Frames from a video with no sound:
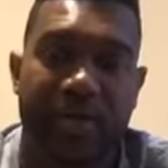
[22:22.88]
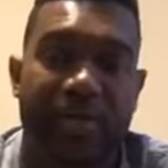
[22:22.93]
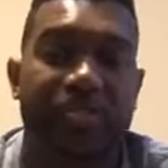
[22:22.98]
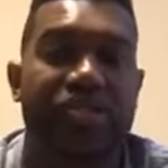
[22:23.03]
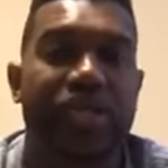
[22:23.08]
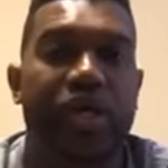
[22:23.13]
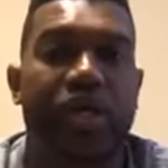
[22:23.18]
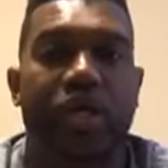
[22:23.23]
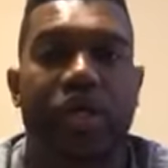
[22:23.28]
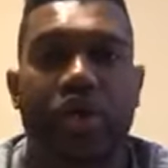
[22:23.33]
He
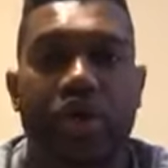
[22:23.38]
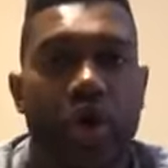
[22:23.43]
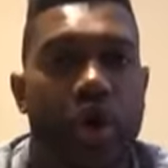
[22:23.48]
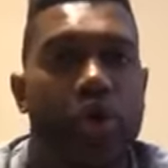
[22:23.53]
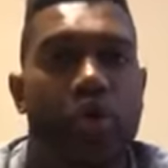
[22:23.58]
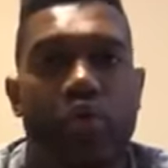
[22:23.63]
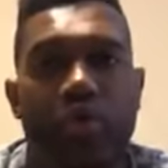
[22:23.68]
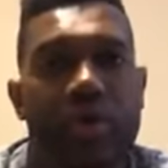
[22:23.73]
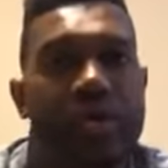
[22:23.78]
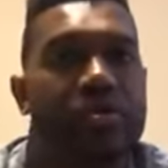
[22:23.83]
said,
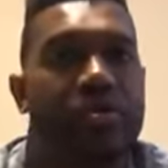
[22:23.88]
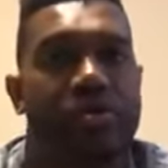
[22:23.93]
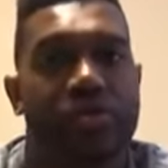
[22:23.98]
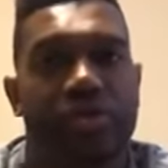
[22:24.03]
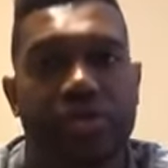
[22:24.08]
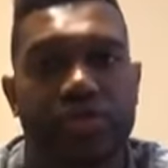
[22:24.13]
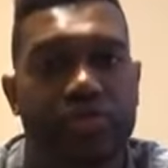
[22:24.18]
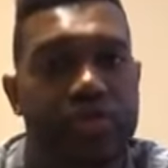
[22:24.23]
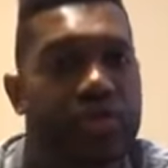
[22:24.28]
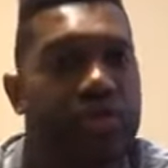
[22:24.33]
go in the
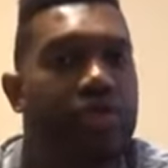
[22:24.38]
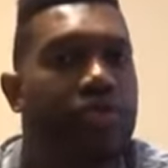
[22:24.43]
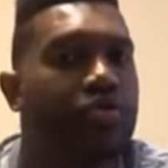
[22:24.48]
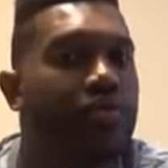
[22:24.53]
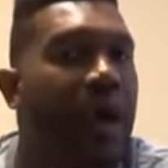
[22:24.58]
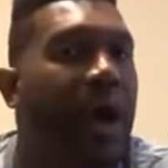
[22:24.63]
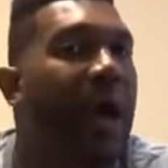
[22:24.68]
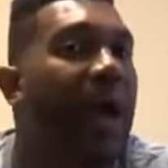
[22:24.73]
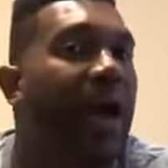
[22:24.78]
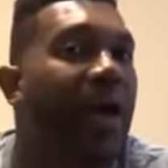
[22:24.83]
strength
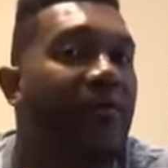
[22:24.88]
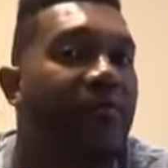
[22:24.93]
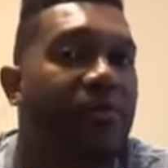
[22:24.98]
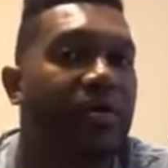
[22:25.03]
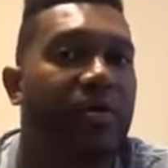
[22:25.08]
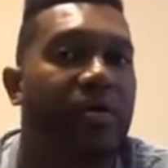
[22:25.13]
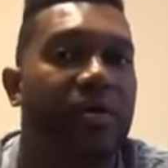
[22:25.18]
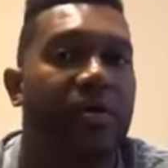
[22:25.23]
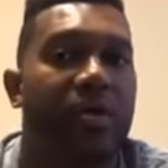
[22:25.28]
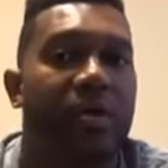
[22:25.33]
you have.
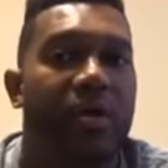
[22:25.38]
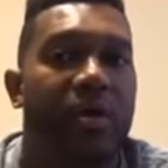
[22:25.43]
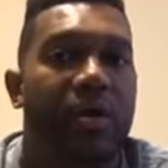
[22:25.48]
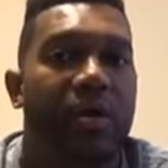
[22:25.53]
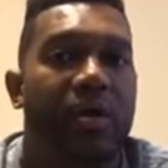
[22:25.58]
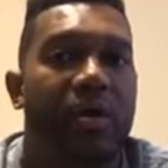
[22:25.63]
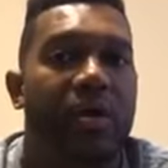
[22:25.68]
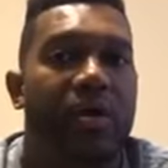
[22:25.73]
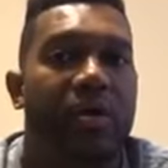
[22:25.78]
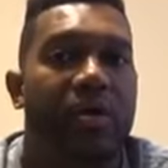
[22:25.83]

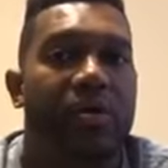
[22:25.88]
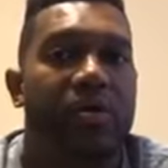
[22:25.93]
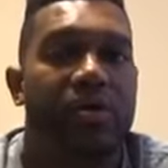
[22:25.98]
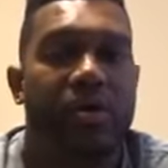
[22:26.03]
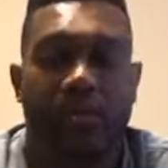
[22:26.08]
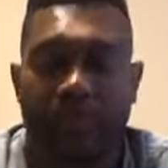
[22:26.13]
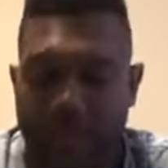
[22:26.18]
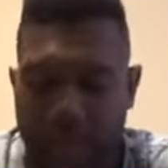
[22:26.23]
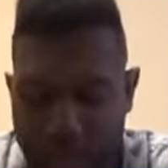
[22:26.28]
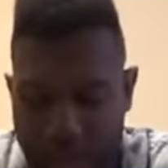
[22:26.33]

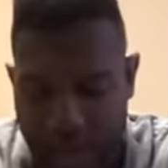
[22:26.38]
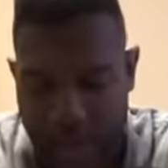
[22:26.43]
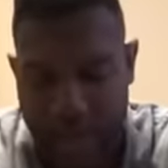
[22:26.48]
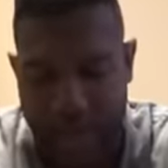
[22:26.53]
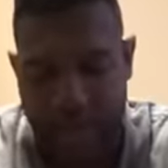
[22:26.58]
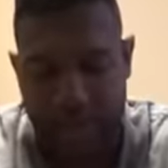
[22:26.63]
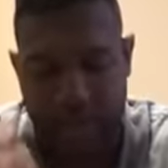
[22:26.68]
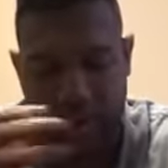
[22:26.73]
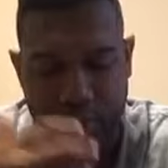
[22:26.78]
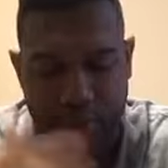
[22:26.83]
You know what I mean?
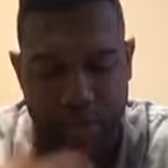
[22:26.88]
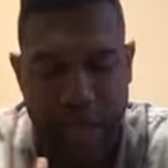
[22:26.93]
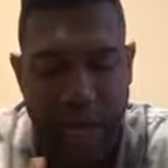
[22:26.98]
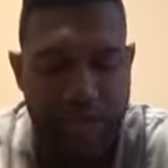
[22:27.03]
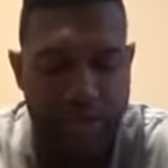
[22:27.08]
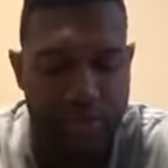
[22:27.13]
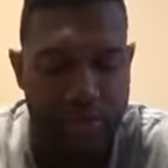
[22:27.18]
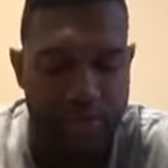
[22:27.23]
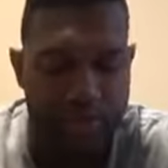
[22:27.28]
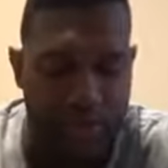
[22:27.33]
I, so when
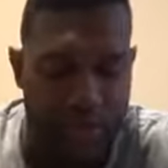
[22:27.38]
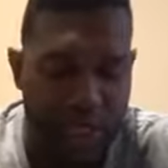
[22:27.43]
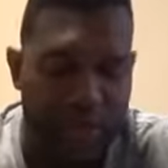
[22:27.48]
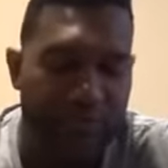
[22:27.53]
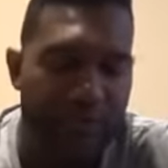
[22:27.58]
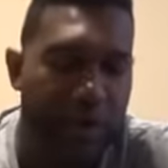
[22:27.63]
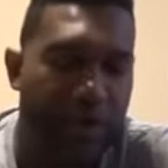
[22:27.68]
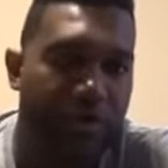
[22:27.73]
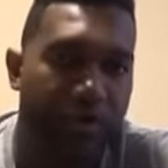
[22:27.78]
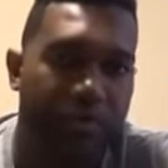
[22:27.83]
I do
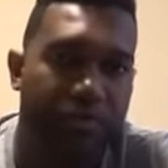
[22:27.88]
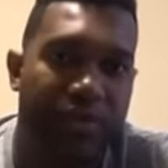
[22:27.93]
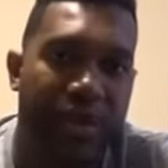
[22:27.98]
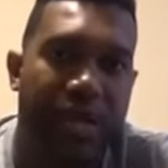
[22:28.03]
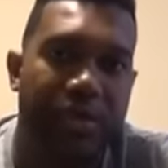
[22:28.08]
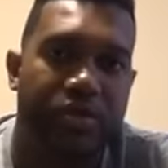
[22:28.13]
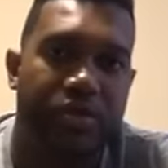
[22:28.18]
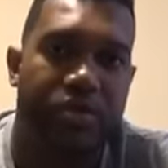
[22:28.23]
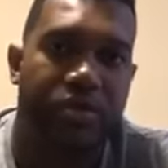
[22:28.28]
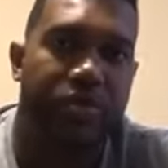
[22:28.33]
devos, when
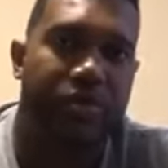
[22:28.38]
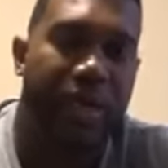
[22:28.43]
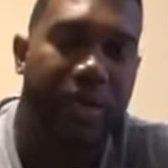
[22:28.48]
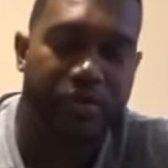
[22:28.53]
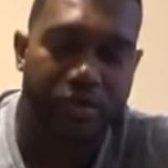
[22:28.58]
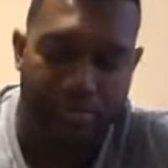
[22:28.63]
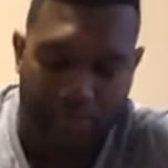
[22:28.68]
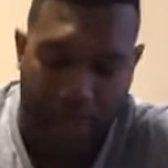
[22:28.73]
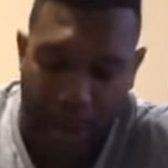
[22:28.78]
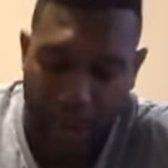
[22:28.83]
I when I
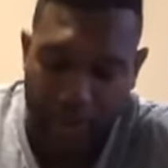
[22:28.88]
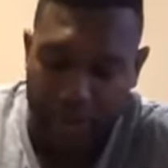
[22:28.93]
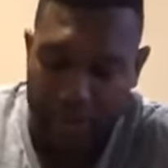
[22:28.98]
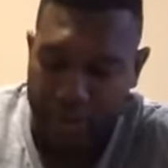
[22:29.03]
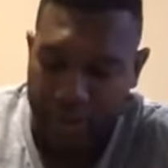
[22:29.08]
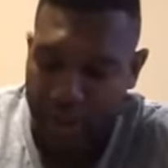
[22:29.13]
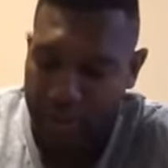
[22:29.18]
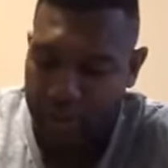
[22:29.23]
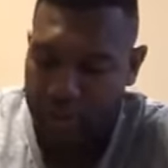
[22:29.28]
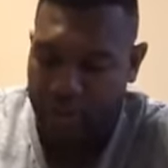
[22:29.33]
do Bible
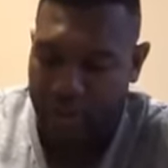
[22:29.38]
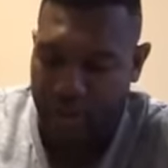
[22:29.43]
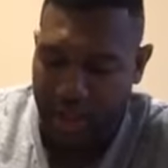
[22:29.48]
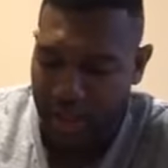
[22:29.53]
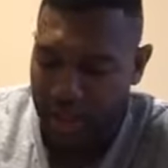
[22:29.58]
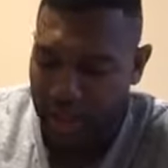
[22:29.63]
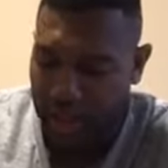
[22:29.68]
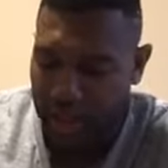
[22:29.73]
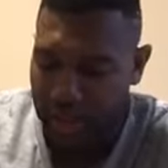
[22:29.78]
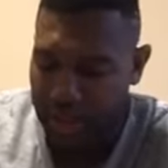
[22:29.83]
studies, and
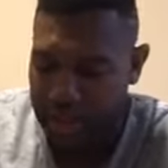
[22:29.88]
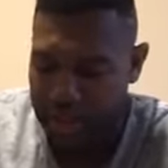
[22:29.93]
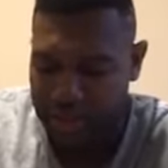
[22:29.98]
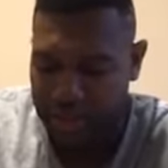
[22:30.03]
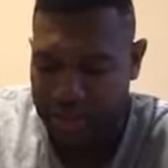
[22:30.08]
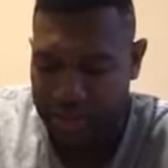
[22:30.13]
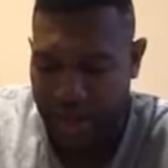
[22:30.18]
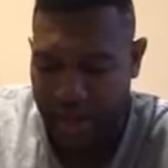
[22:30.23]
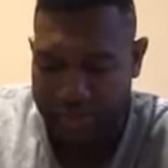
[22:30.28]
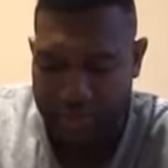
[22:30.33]
again,
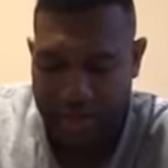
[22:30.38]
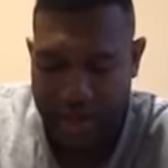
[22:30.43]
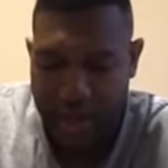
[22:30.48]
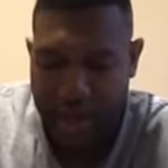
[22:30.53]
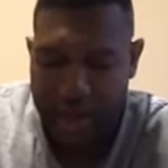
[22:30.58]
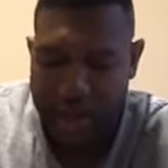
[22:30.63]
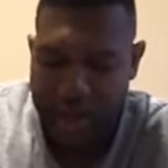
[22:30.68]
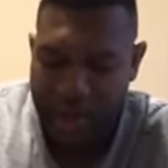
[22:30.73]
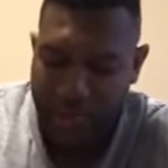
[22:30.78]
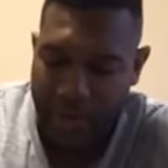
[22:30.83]
this is I'm
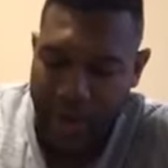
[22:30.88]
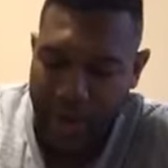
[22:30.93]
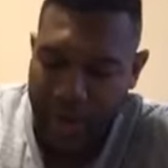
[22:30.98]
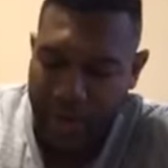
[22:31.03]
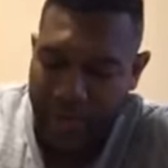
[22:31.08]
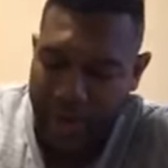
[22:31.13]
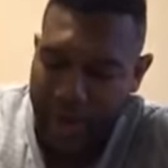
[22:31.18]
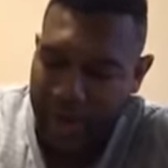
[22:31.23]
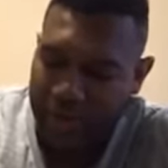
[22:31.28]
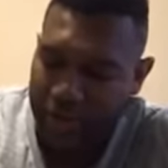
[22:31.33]
when I
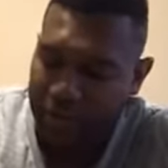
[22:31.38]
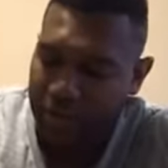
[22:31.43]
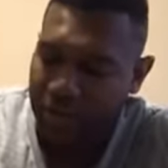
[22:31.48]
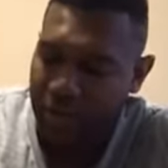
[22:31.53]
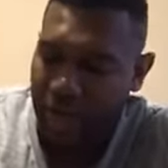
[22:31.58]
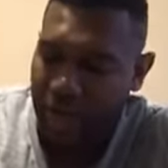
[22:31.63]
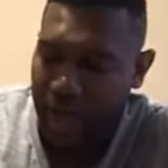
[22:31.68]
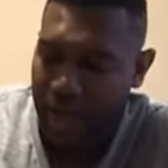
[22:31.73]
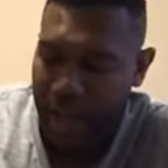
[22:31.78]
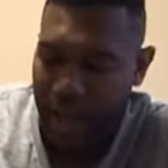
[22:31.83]
when I
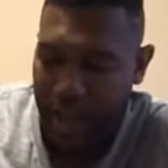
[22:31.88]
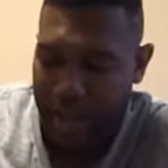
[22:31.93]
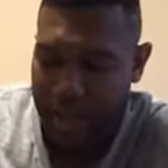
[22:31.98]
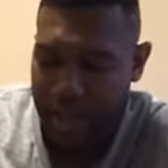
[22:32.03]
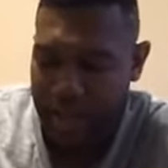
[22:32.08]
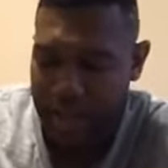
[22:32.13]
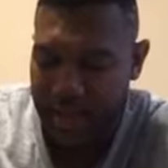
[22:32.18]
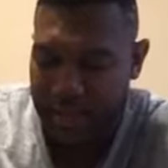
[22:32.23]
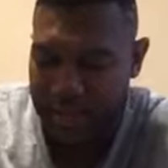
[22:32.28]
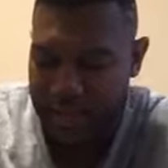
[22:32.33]
do
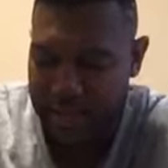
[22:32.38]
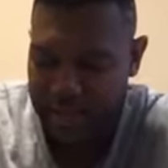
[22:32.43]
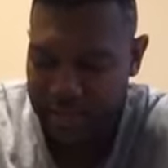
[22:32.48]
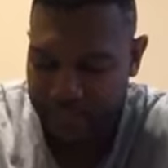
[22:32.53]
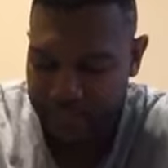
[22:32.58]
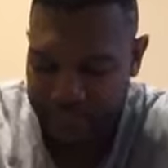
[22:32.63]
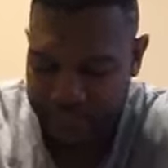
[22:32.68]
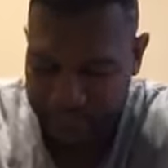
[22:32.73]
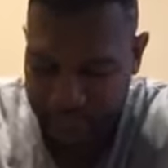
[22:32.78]
it, it's